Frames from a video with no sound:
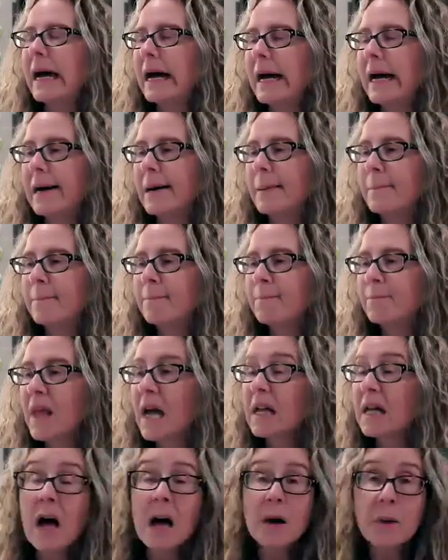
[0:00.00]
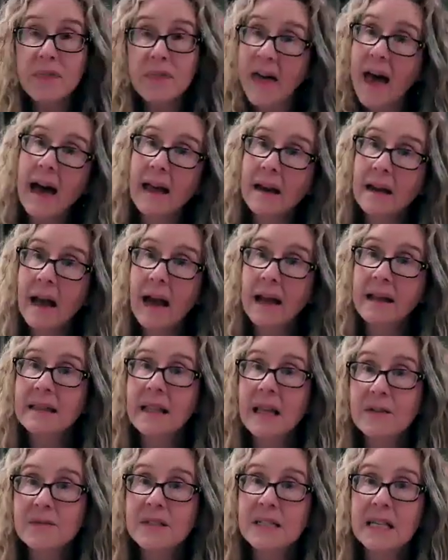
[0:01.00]
Along with that,
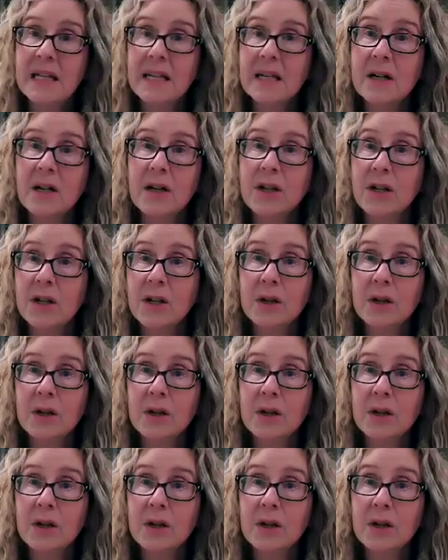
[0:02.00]
I'd love to hear